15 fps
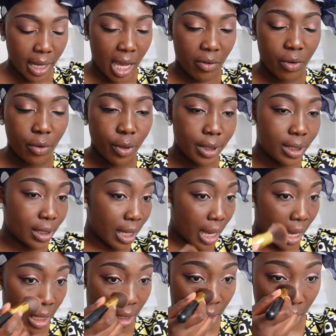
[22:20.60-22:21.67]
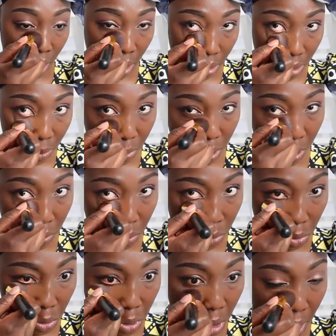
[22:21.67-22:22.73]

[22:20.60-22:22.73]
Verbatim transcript: forgot to add the lashes, but I'll show you